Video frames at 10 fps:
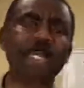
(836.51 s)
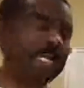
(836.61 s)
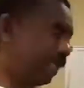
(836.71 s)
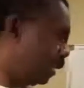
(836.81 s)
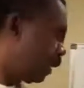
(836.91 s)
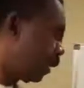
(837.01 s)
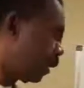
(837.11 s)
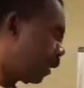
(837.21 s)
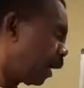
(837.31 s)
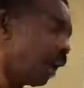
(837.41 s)
that
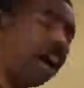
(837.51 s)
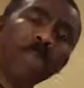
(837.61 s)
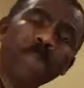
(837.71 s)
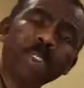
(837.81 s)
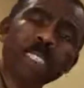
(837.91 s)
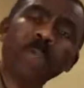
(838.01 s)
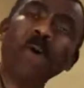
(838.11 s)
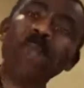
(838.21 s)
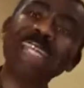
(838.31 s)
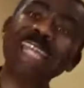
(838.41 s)
the opposite or